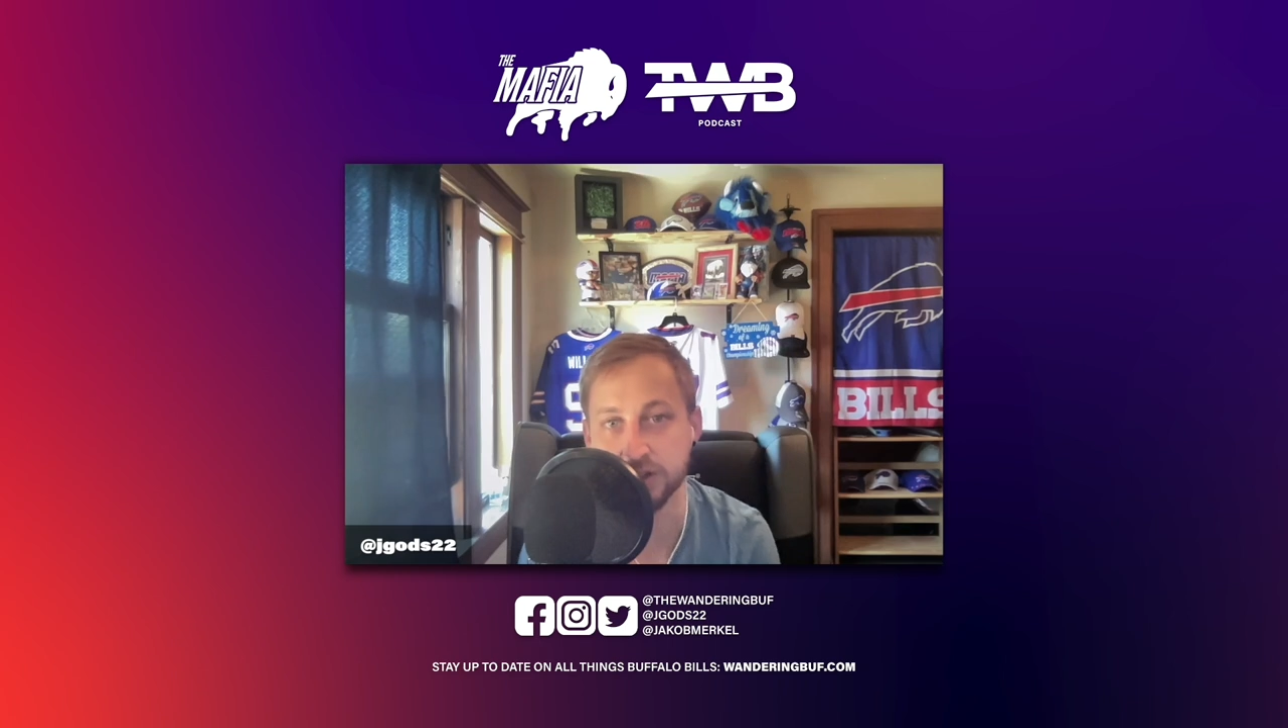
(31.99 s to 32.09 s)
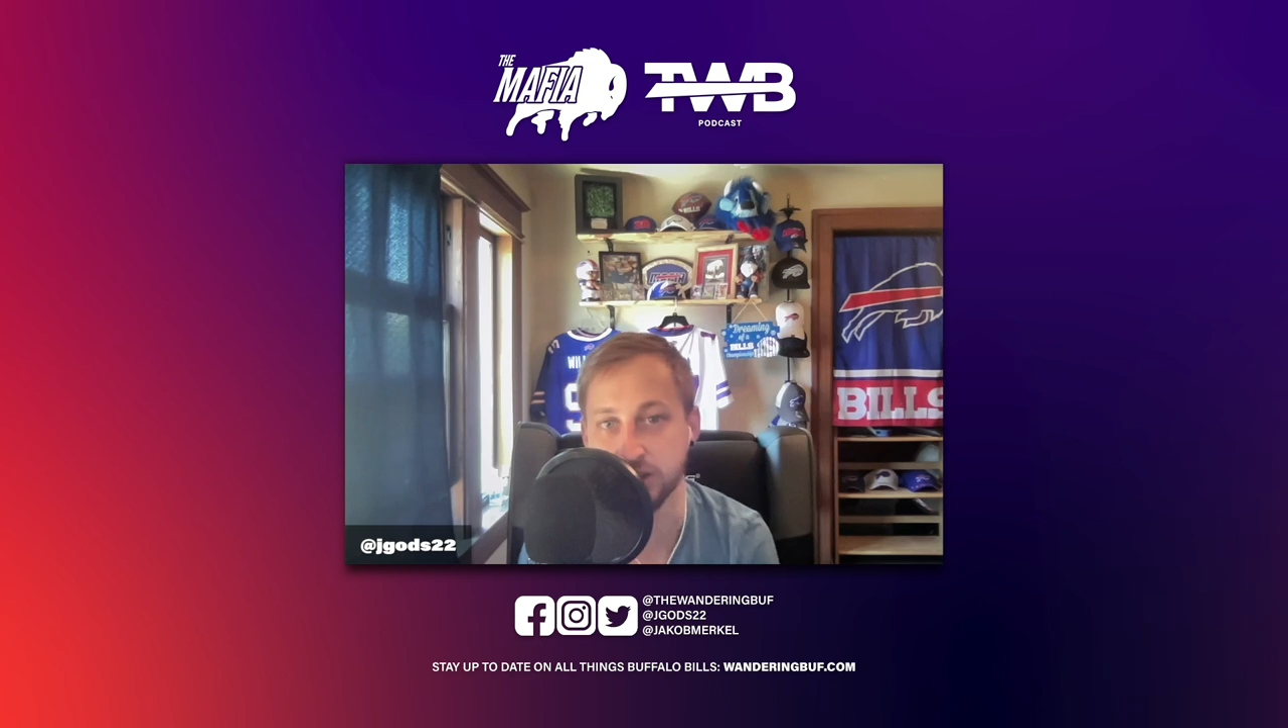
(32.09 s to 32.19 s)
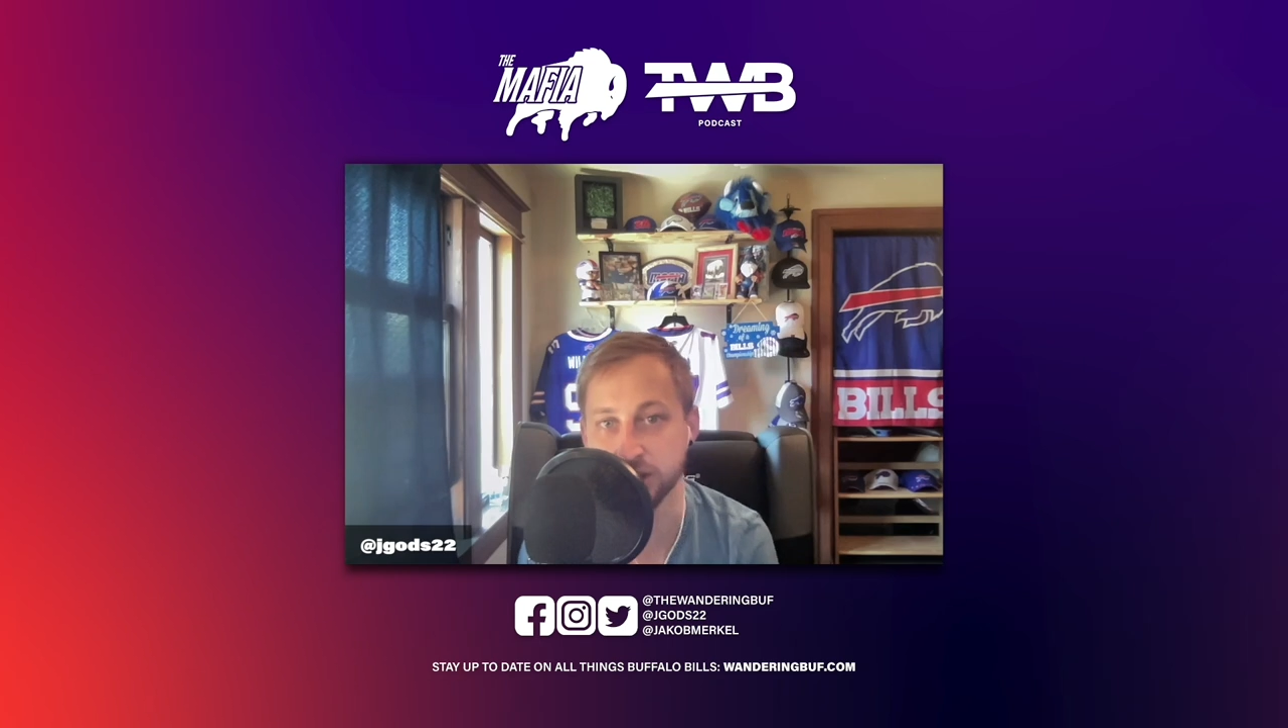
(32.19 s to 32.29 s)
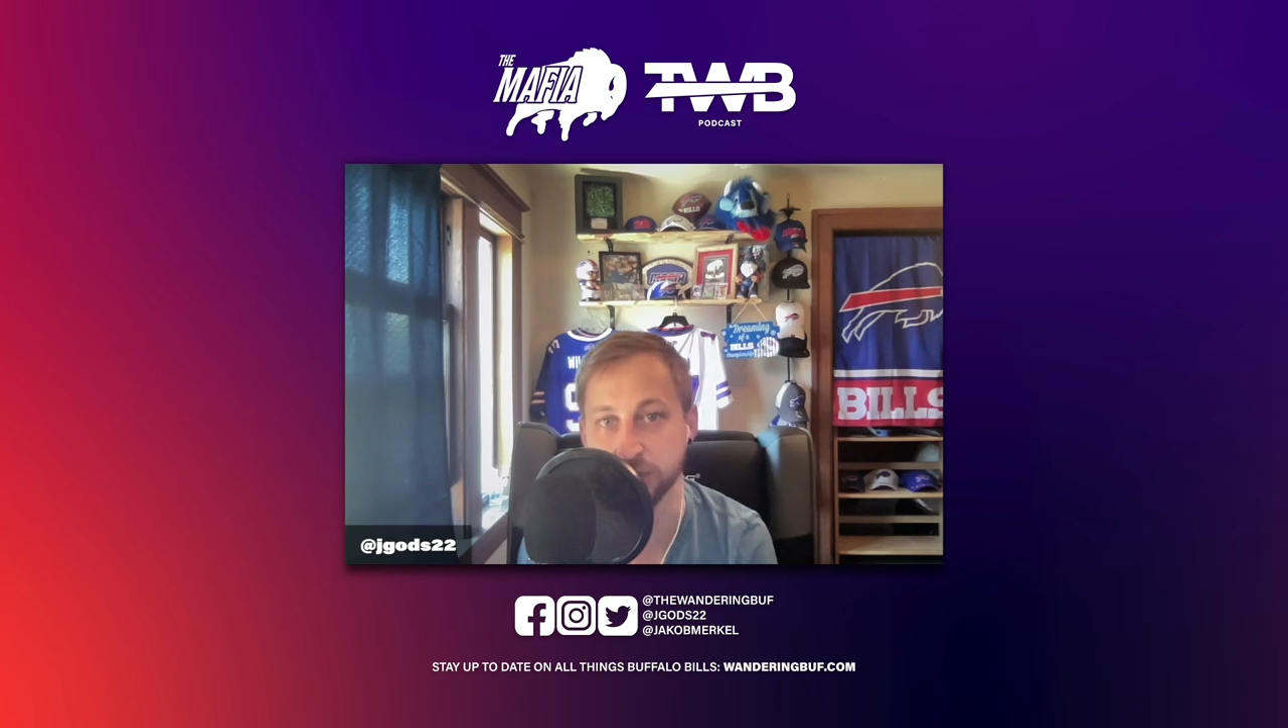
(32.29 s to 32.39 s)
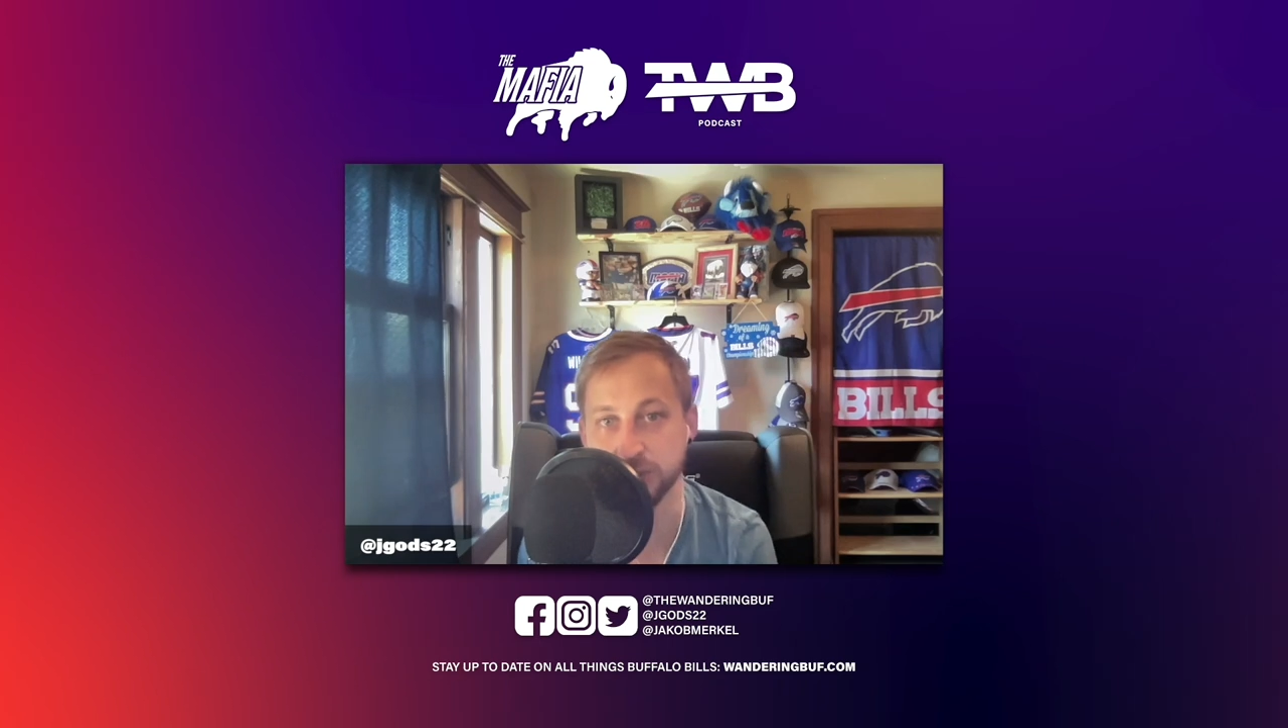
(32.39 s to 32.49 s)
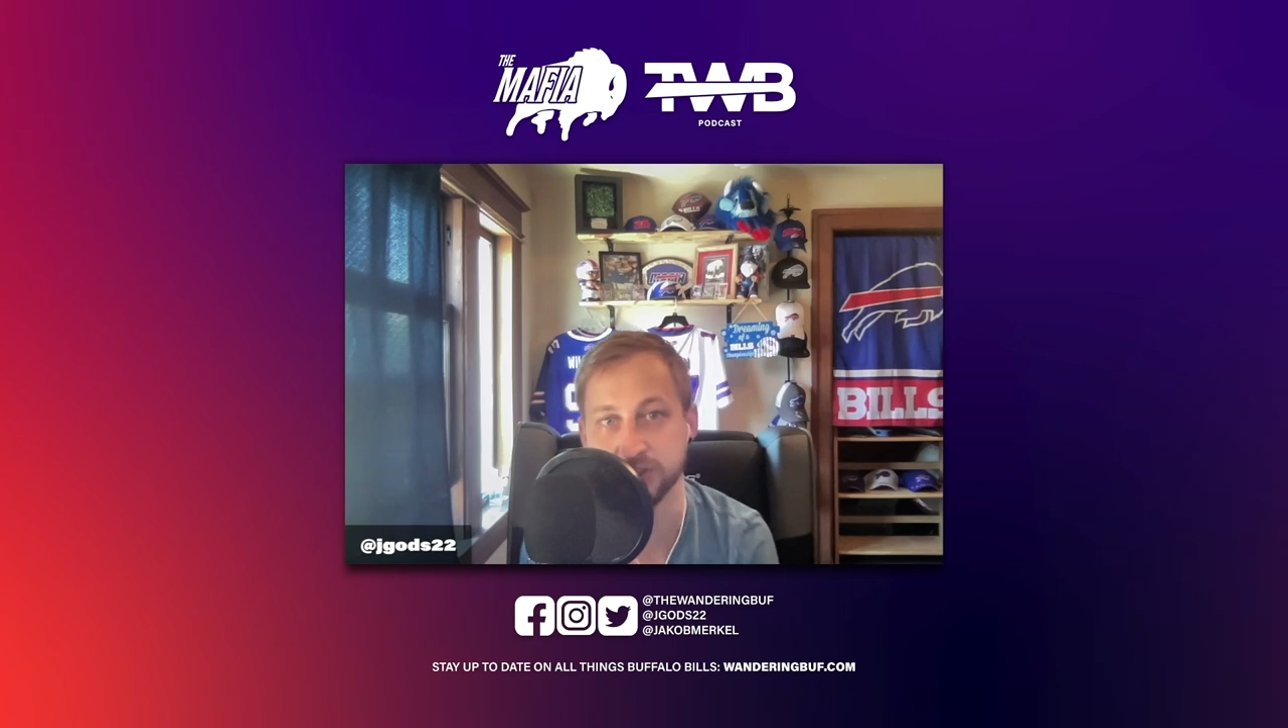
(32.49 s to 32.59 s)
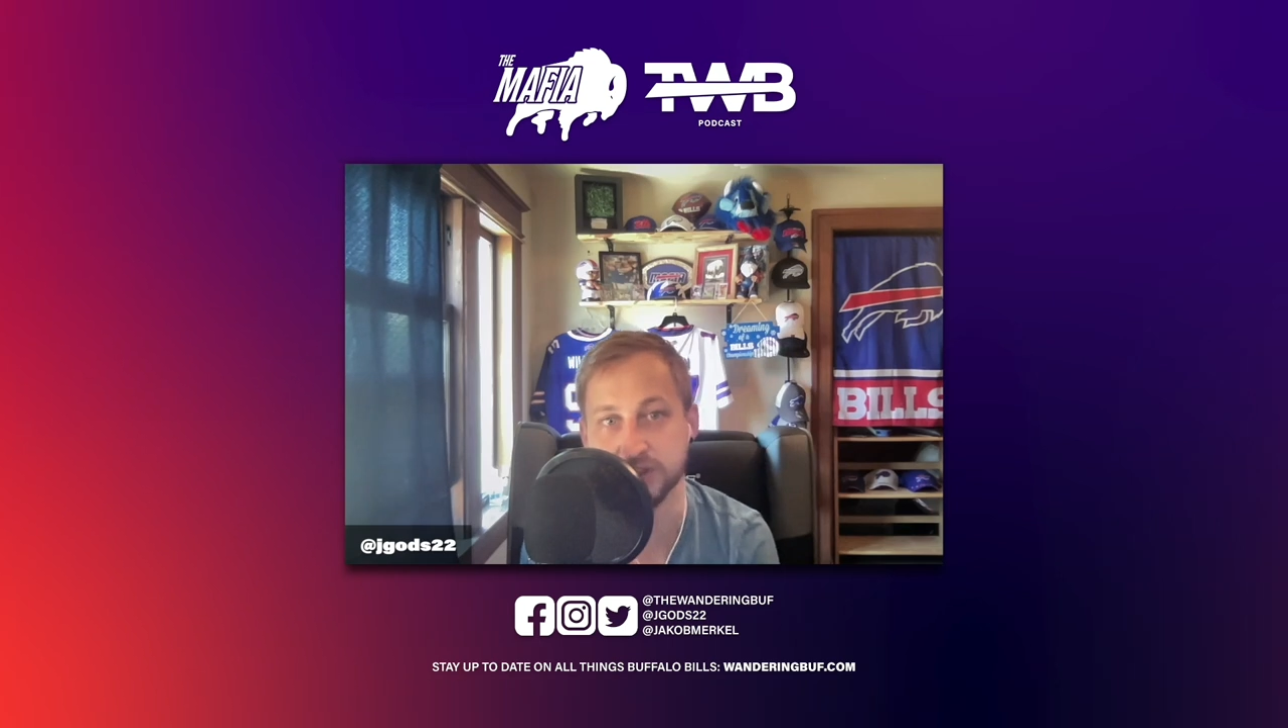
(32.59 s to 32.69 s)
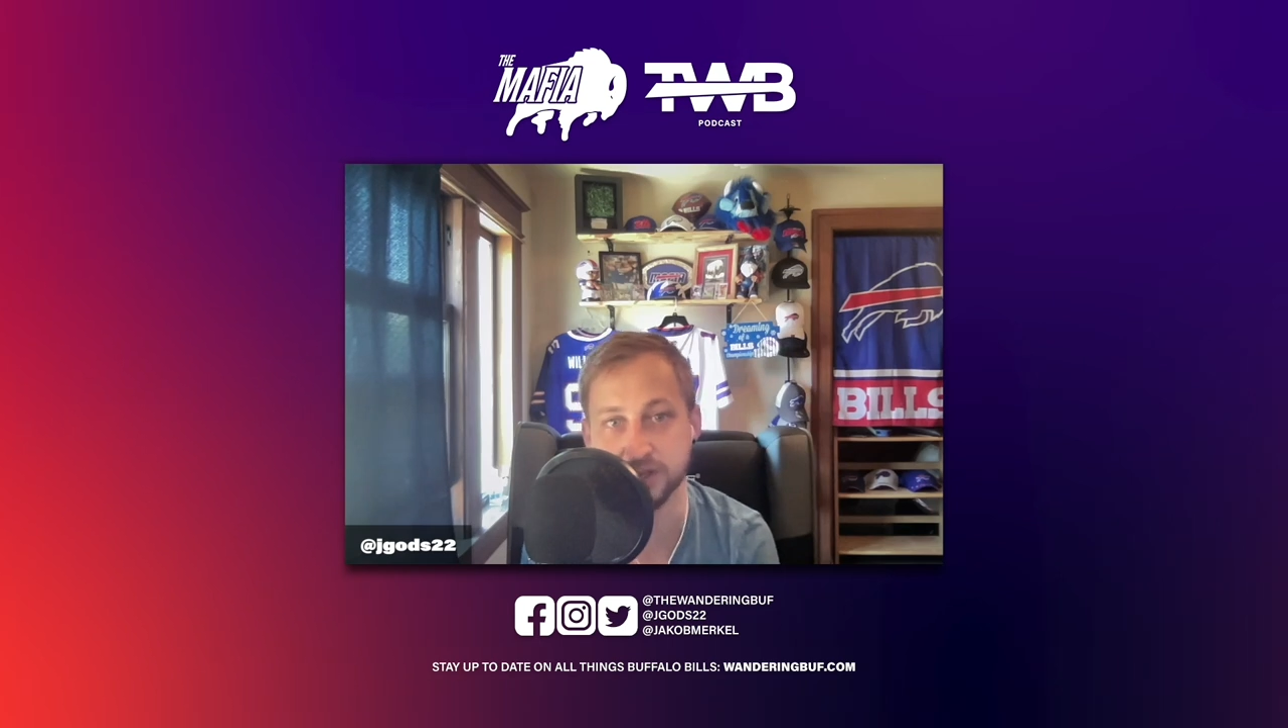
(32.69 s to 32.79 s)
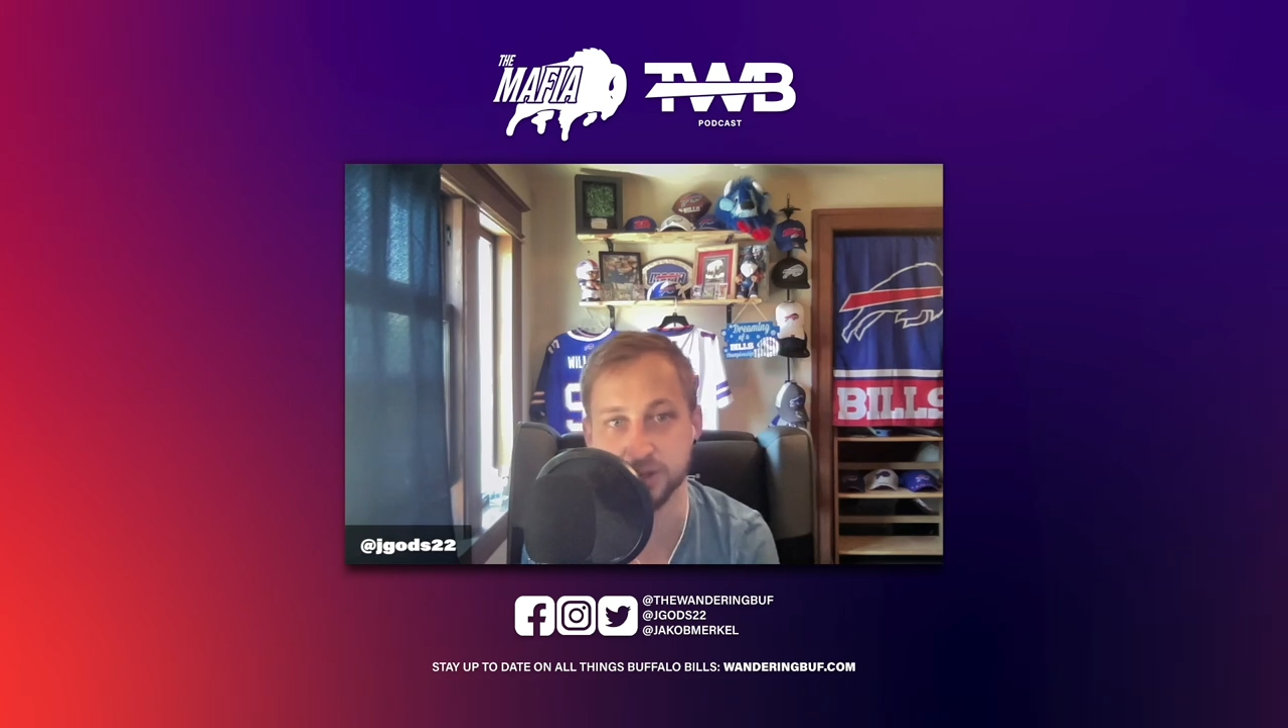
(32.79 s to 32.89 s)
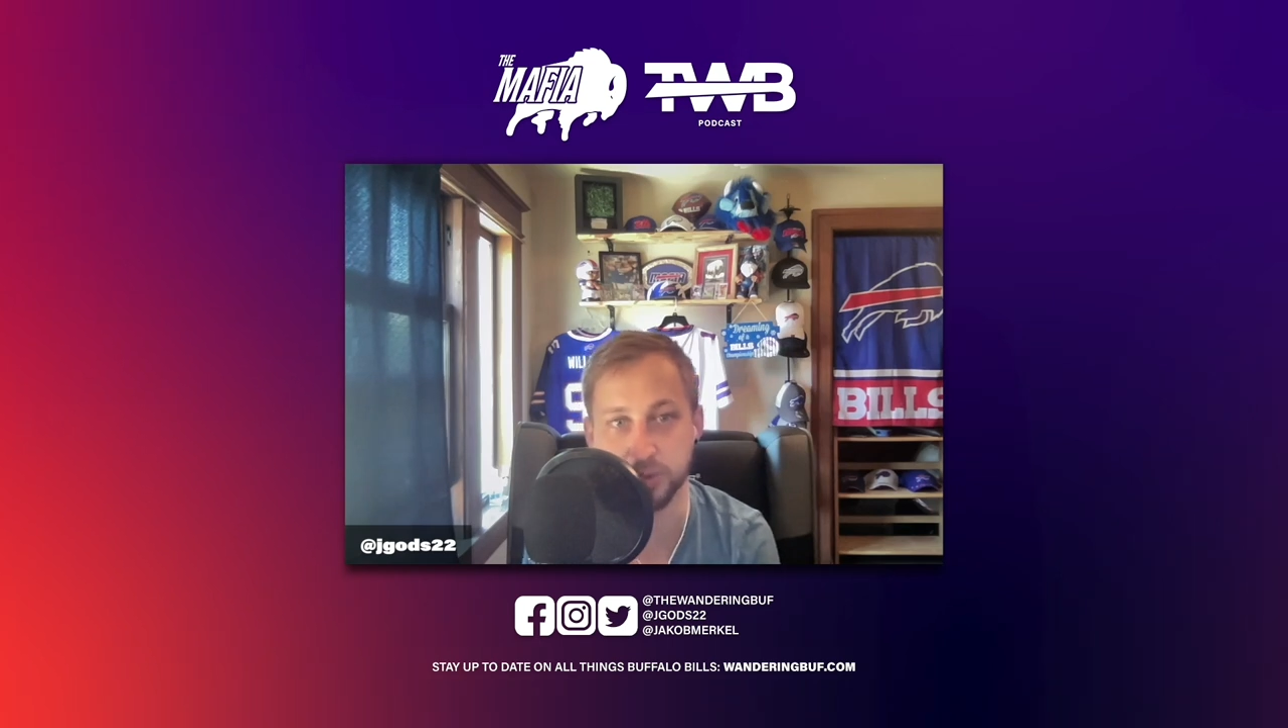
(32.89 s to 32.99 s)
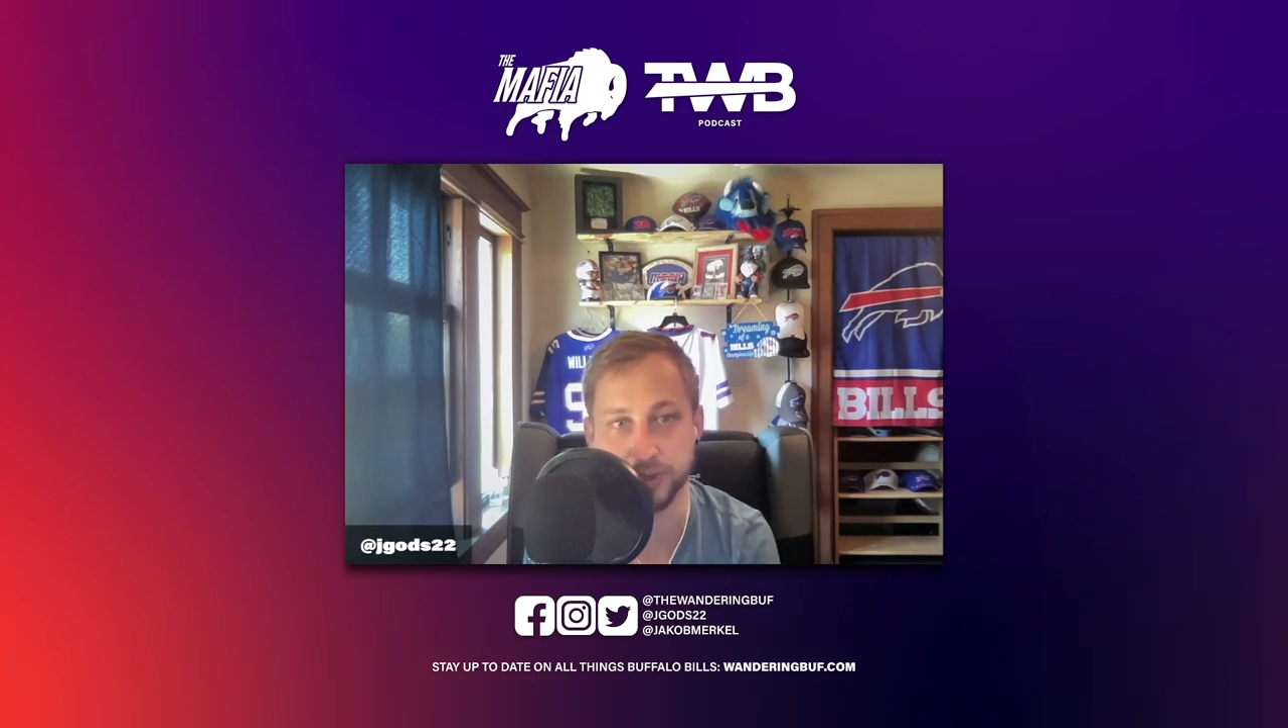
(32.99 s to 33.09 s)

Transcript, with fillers: along with Kendall